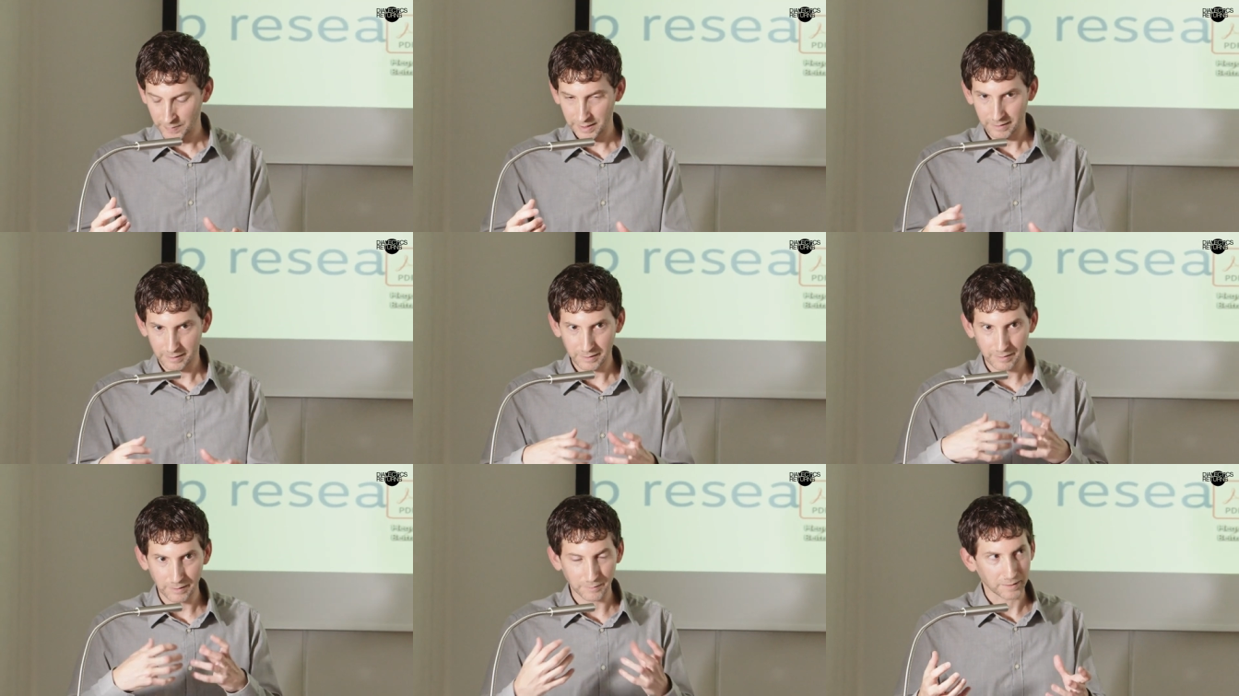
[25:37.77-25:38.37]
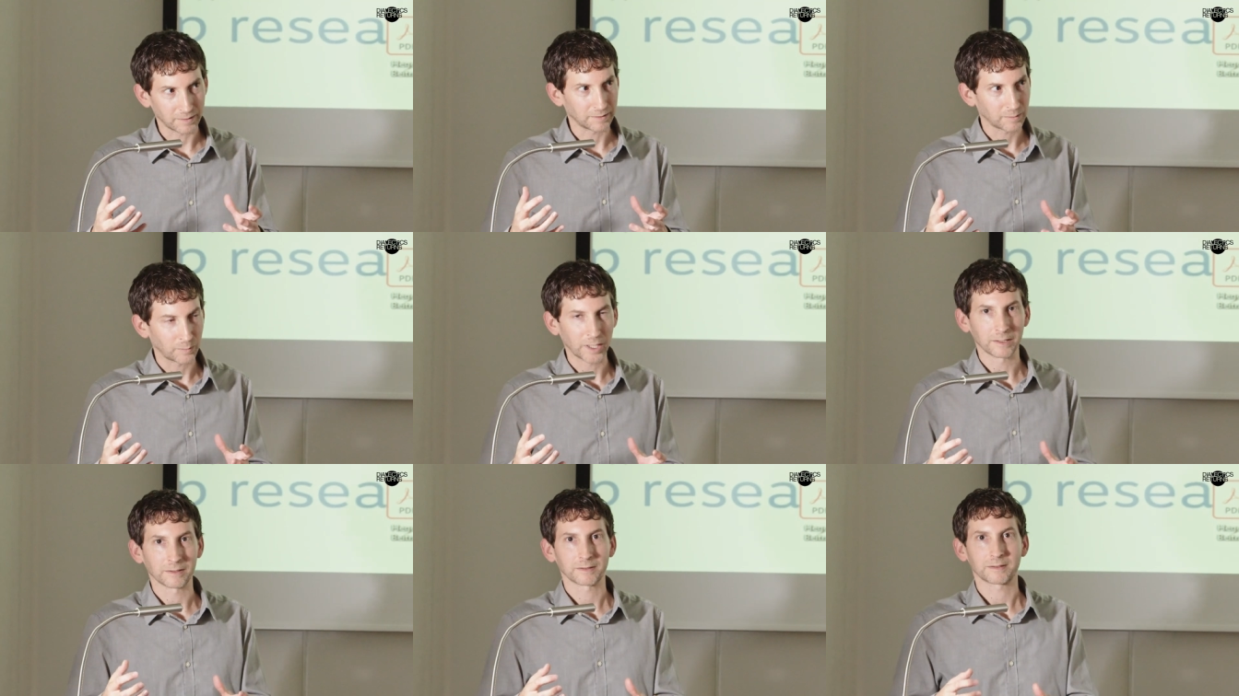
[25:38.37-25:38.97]
of
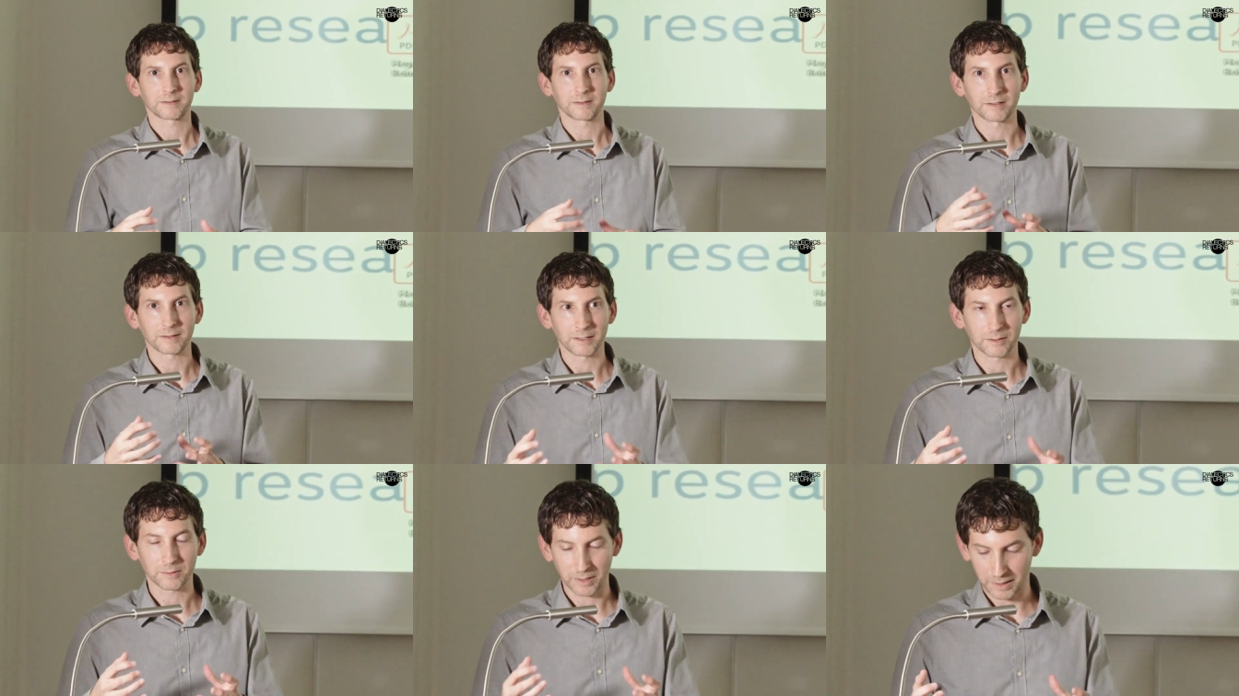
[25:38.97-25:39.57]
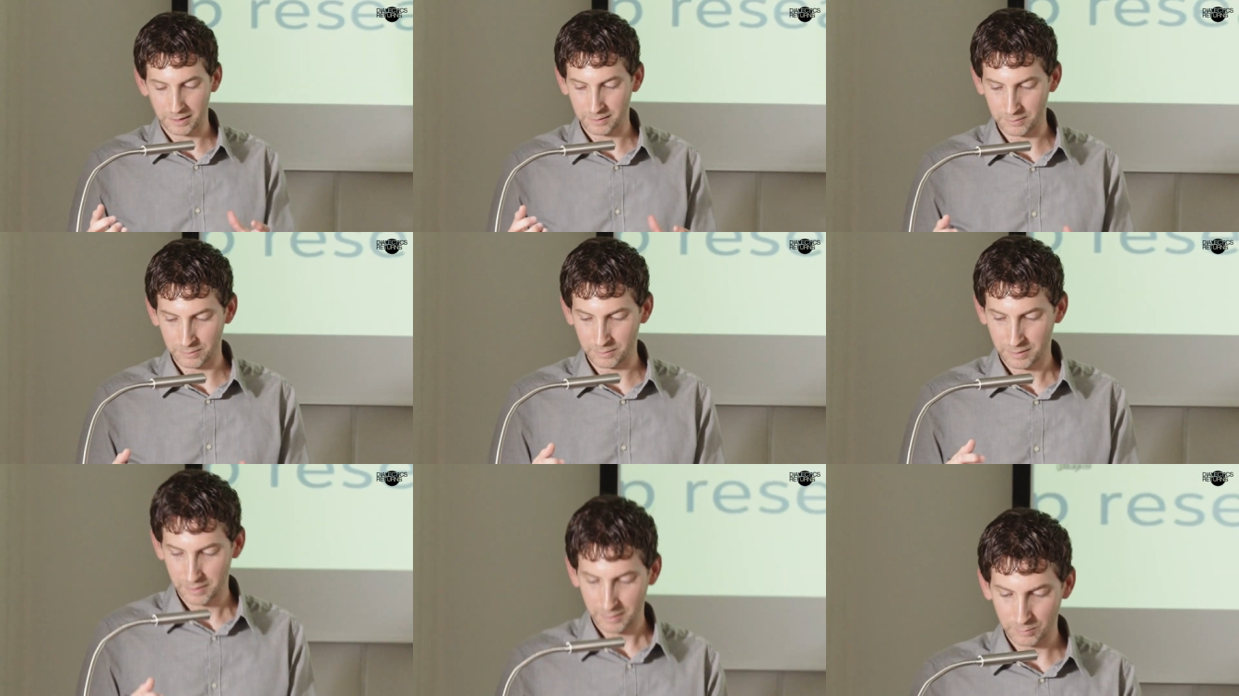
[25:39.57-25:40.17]
suspense that they try
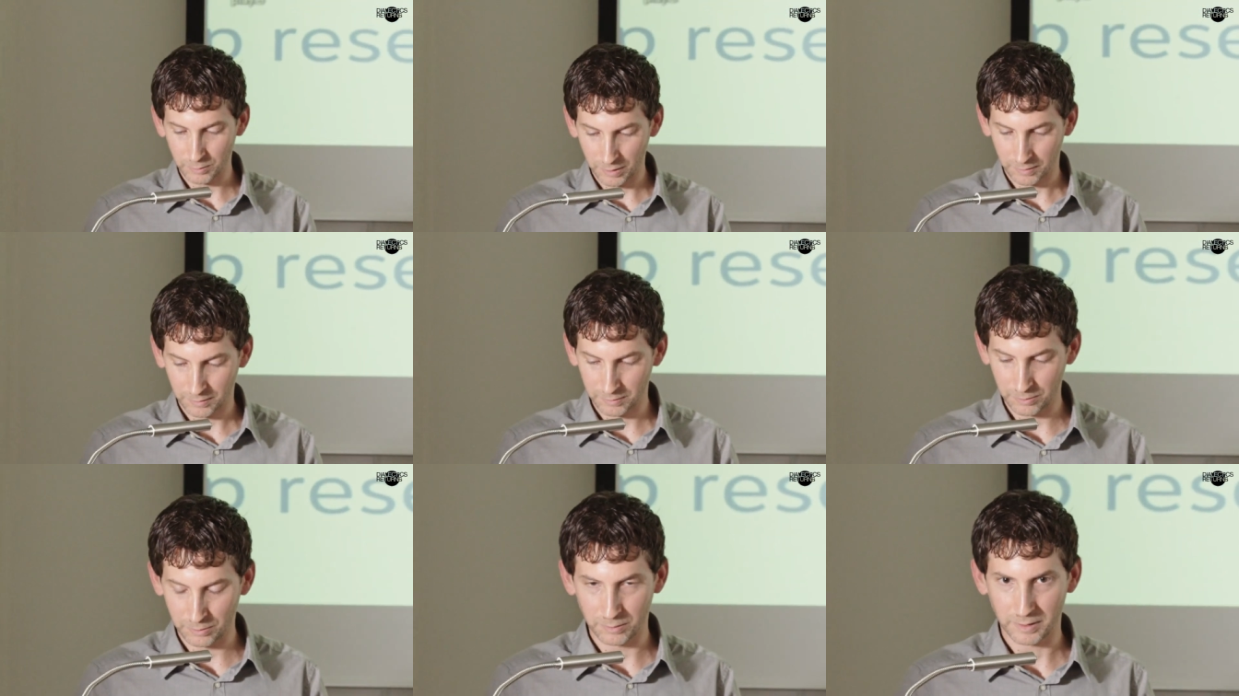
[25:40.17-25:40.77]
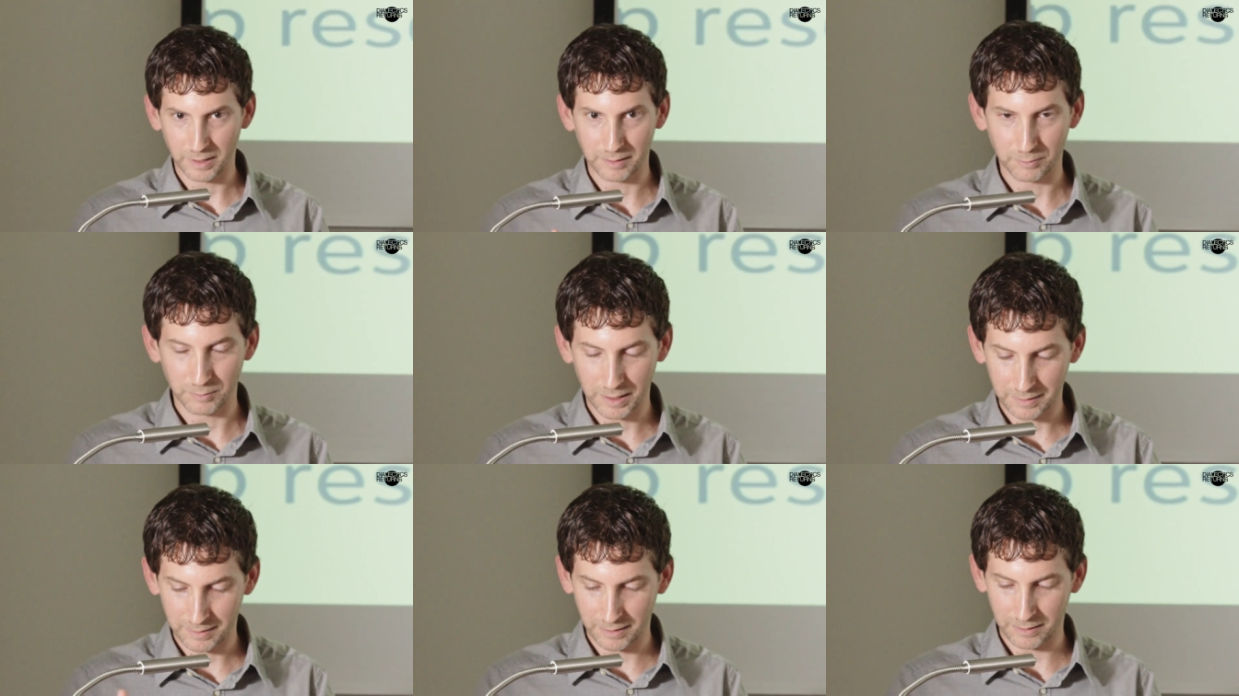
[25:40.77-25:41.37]
to work through and
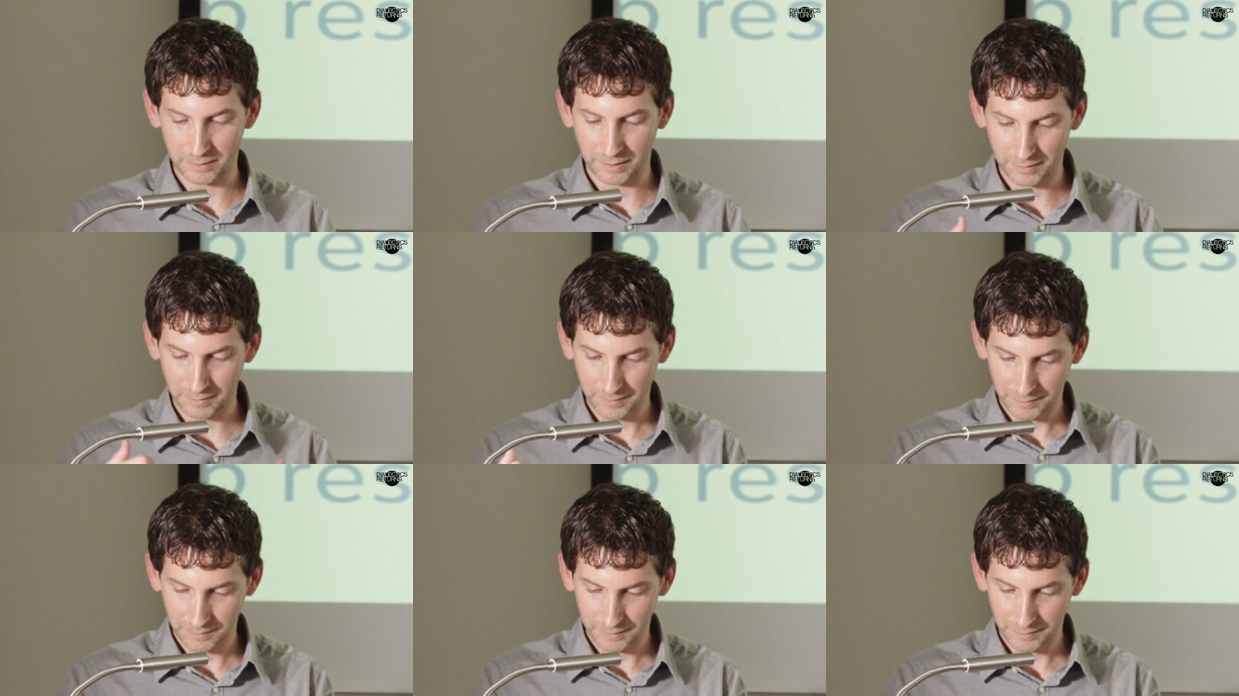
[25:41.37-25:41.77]
retell and